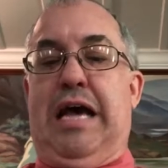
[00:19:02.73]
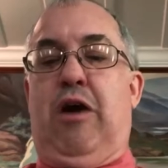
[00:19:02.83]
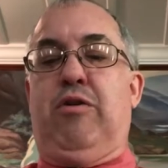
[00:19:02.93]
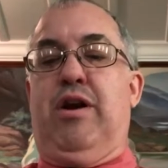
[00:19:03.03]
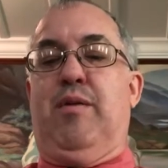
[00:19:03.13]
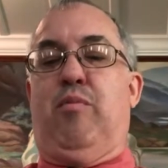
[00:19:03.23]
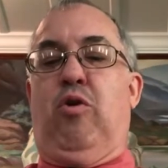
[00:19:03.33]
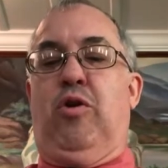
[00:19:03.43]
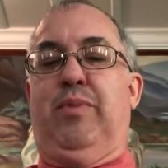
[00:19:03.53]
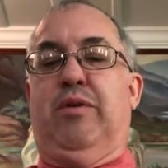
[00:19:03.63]
How can a
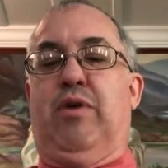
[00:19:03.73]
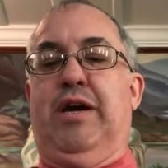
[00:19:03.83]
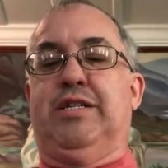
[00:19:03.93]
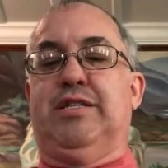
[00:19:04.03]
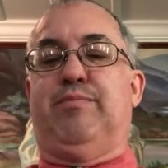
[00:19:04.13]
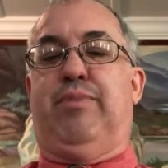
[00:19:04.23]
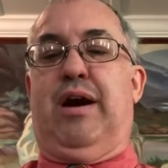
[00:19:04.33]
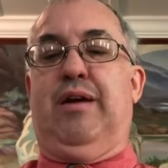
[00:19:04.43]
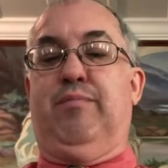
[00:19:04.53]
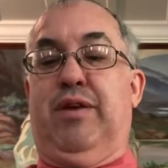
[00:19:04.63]
mortal be righteous
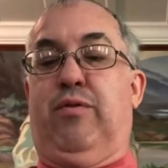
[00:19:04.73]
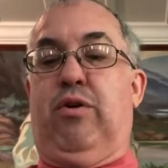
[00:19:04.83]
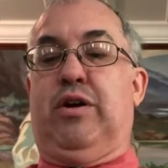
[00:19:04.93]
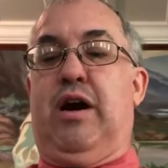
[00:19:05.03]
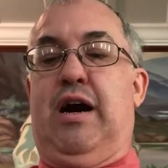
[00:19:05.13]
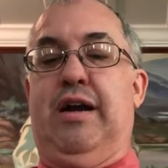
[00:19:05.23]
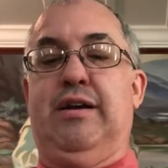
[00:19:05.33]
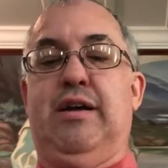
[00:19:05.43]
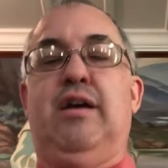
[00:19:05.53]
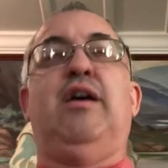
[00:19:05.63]
by, before God?